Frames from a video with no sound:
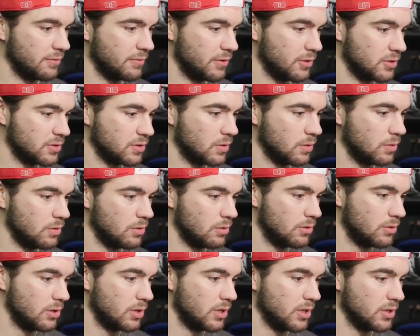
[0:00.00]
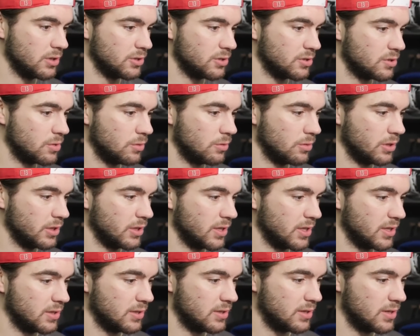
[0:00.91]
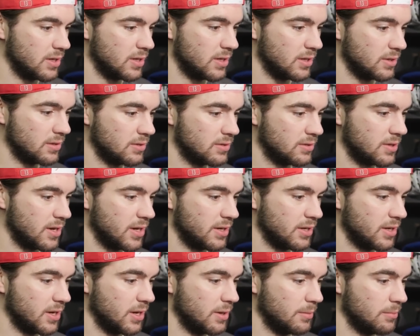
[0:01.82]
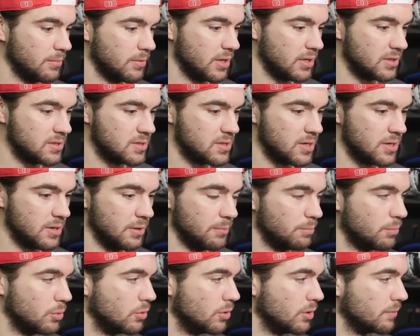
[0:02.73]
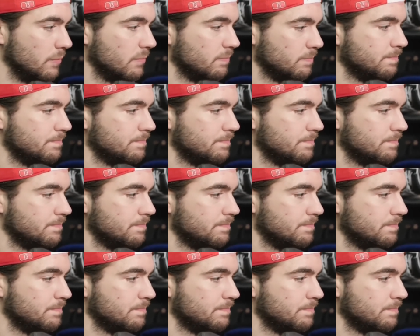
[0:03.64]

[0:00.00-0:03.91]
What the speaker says: the first goal or just holding that tie game, that's important.